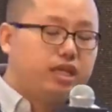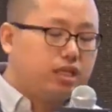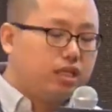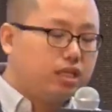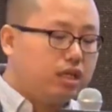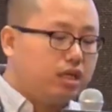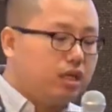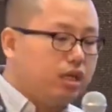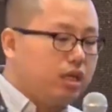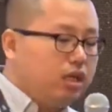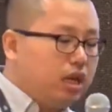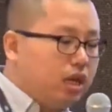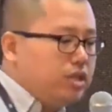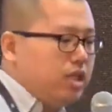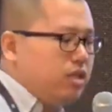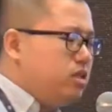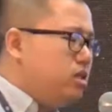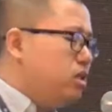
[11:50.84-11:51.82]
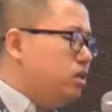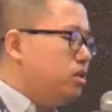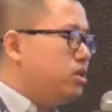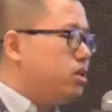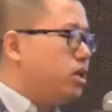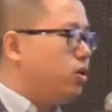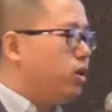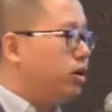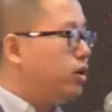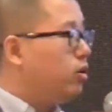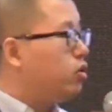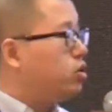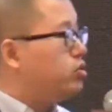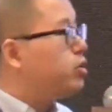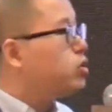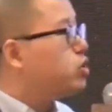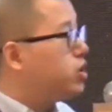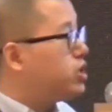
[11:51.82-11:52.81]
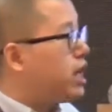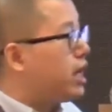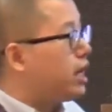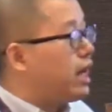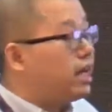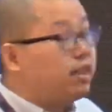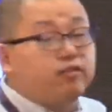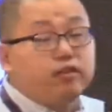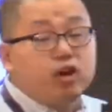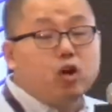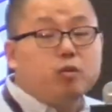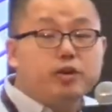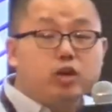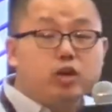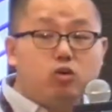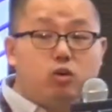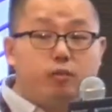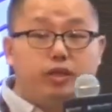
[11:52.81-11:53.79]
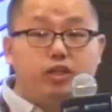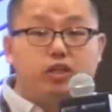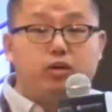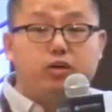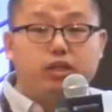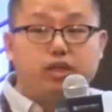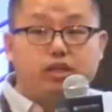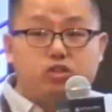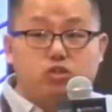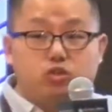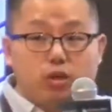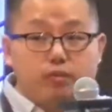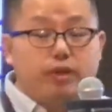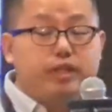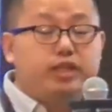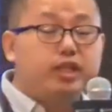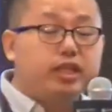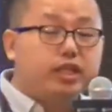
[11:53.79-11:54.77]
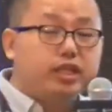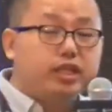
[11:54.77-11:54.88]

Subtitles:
review is passed, and we will provide some suggestions.